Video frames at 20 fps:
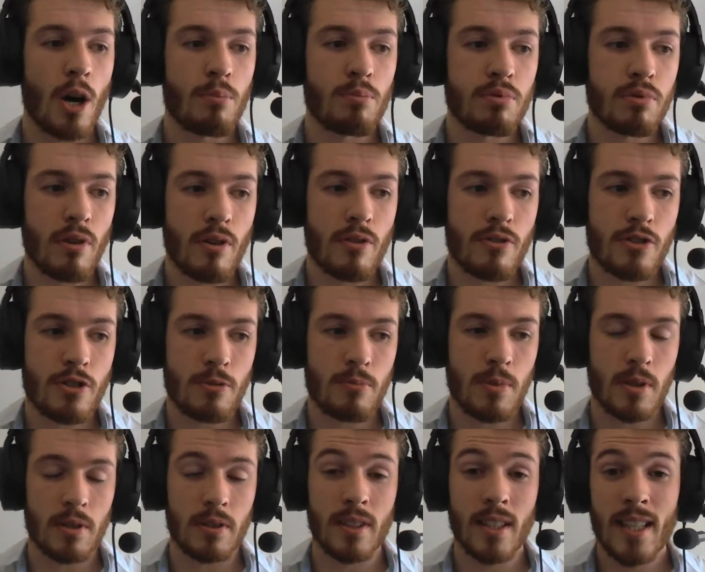
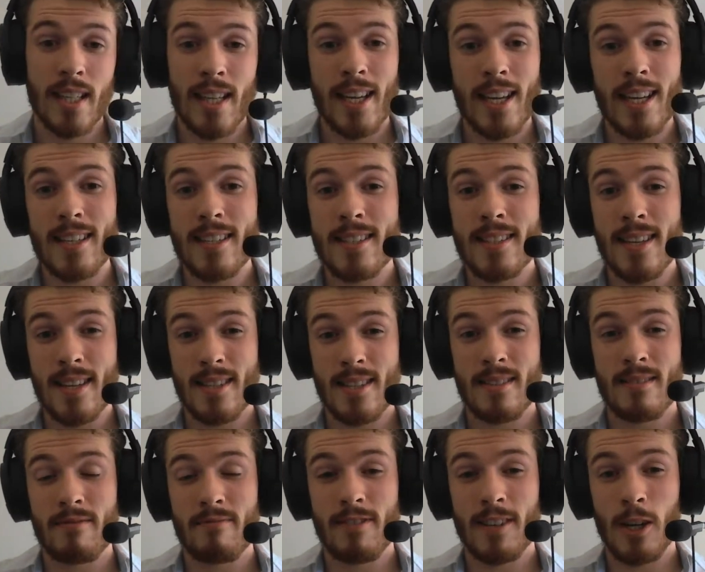approachable. it
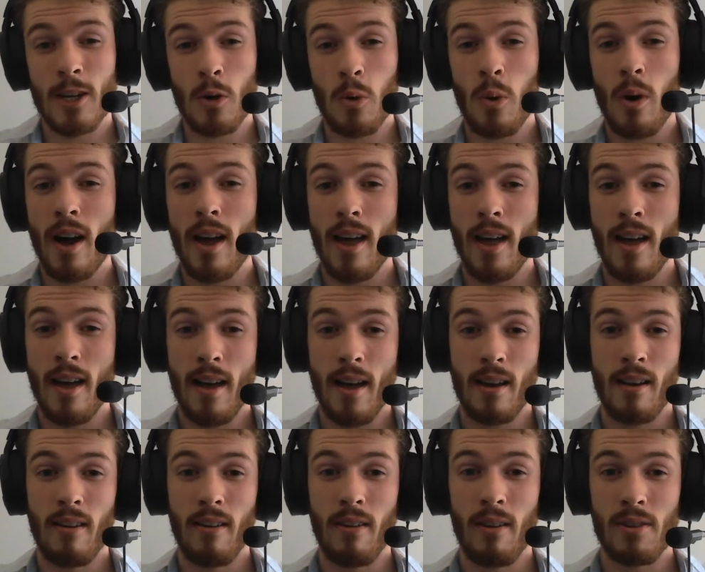doesn't require
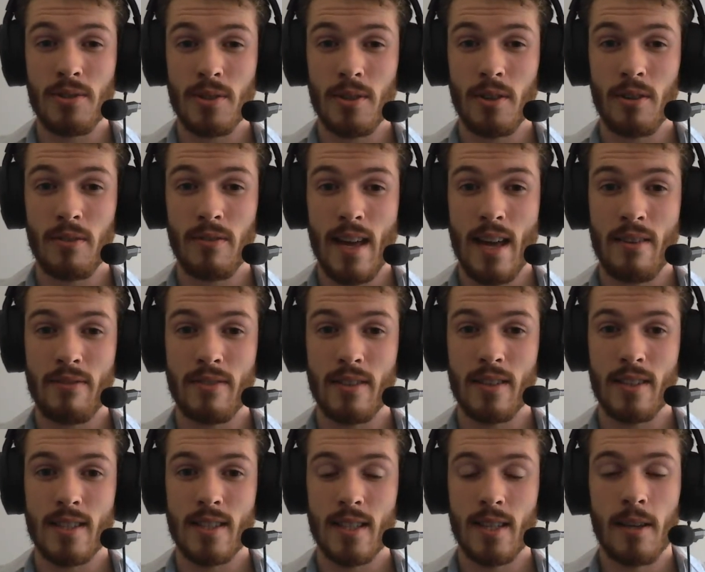a lot of
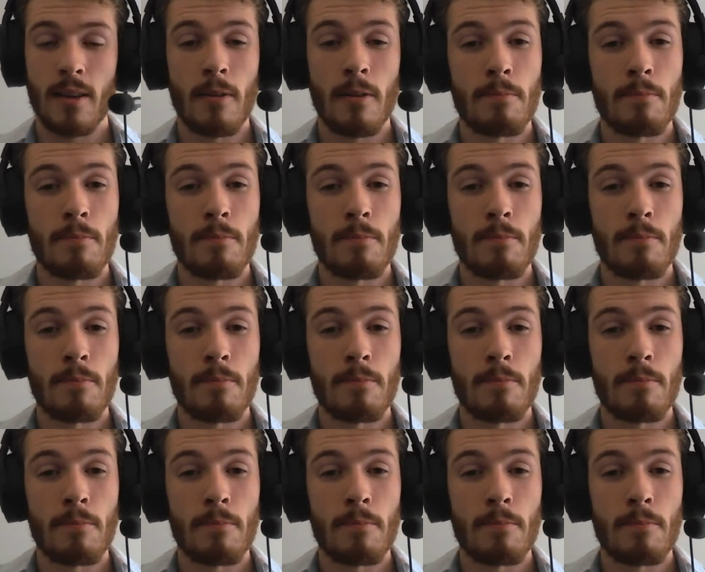effort.